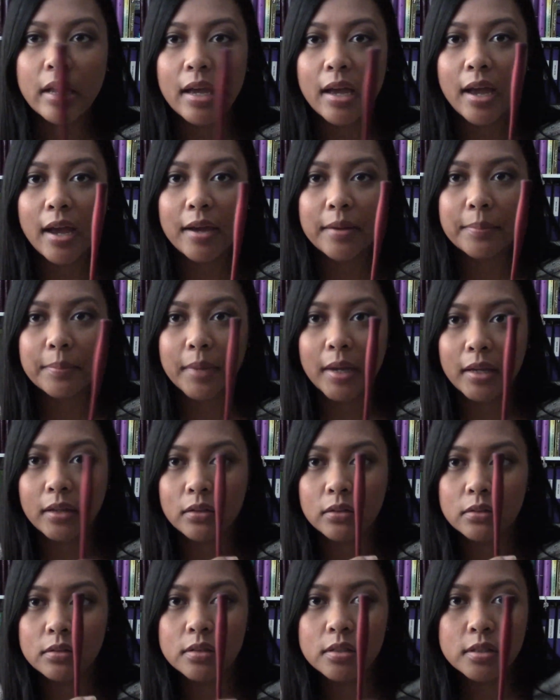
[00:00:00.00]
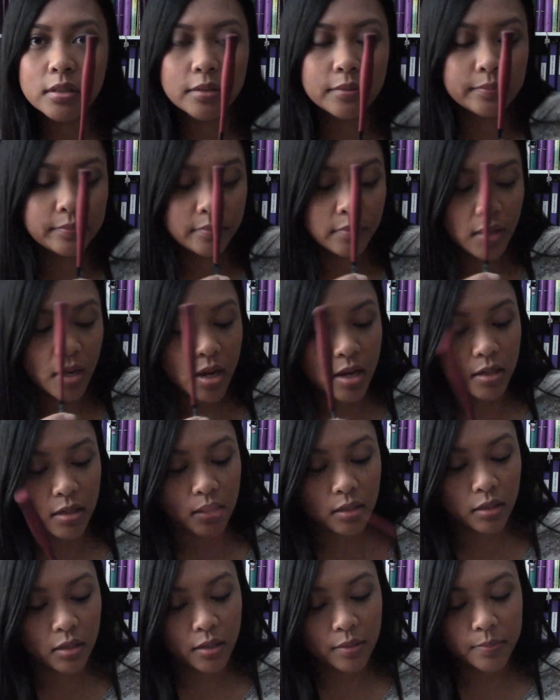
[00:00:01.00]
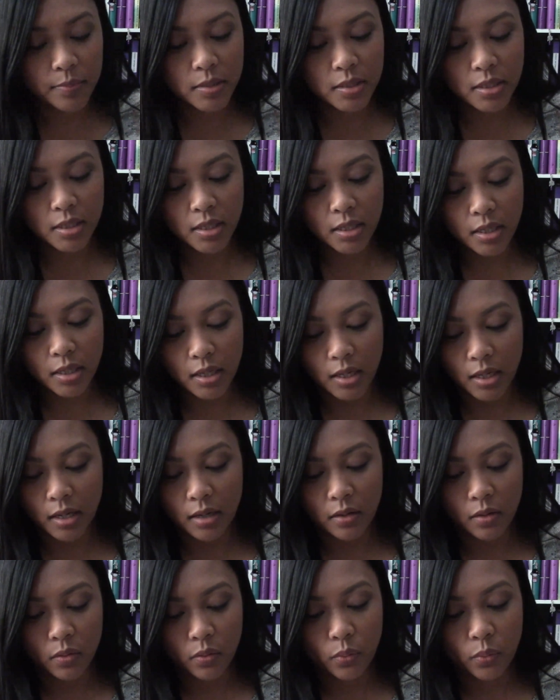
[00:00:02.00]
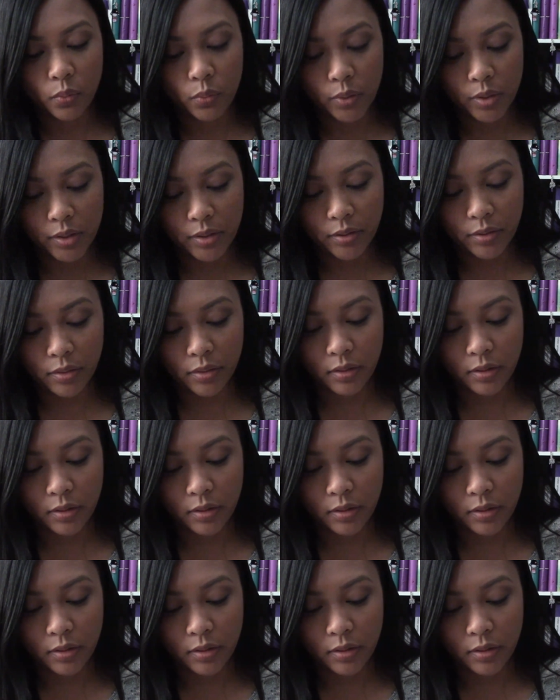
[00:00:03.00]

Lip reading: at Michael's, and it comes in a kit with